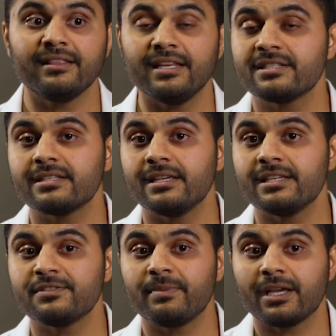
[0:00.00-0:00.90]
This
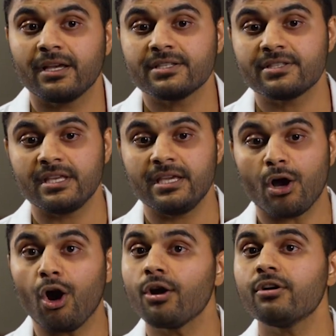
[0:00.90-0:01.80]
is because the
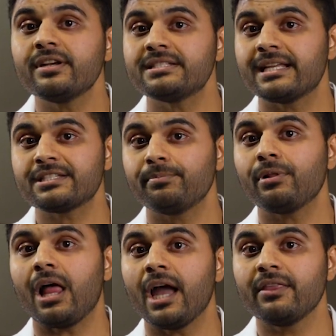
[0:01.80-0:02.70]
arteries that
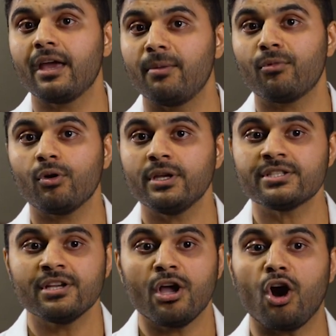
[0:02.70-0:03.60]
supply the
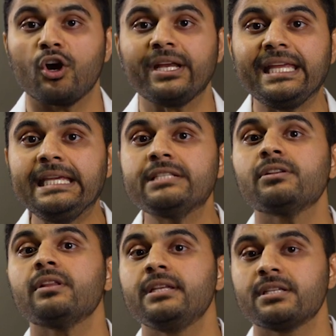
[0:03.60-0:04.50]
hemorrhoids are
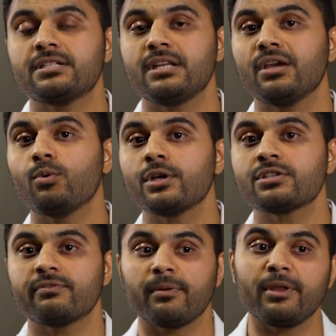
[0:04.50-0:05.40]
easily
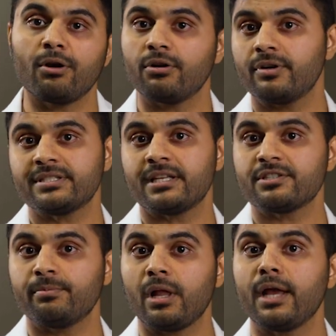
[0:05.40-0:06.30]
distinguished from the arteries that
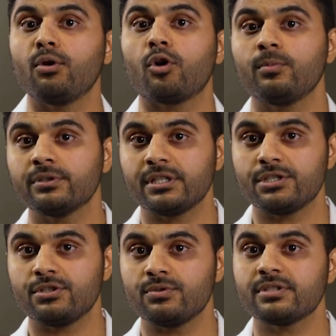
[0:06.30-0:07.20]
supply normal
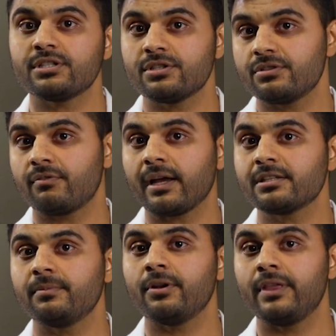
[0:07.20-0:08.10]
tissues such as the
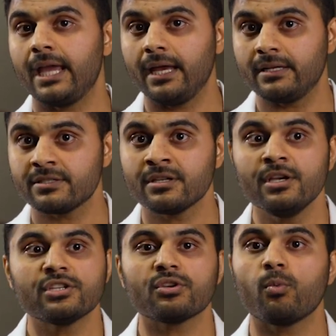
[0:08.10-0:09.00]
rectum and the anus.
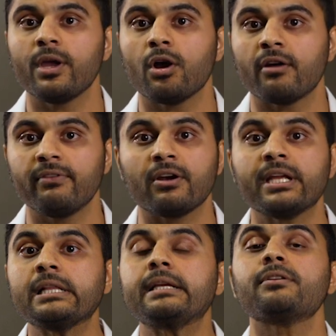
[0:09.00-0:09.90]
So we are very
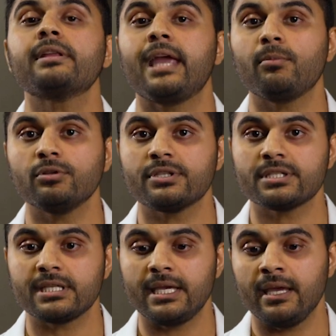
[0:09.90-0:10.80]
clearly able to
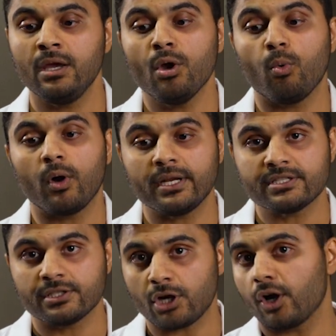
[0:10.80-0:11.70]
see what is
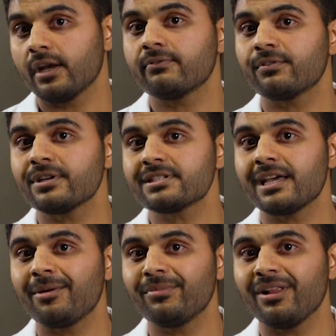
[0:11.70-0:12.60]
a target for us to
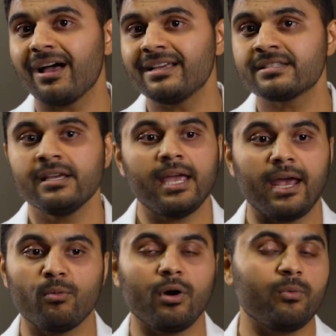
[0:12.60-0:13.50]
embolize
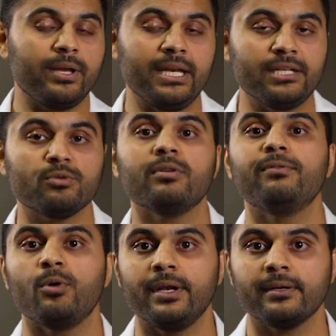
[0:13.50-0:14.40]
and what we need to
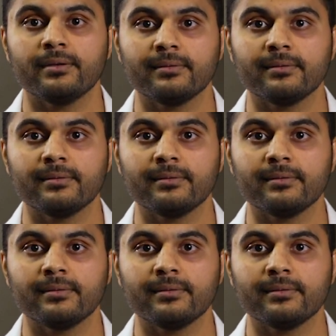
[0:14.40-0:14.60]
avoid.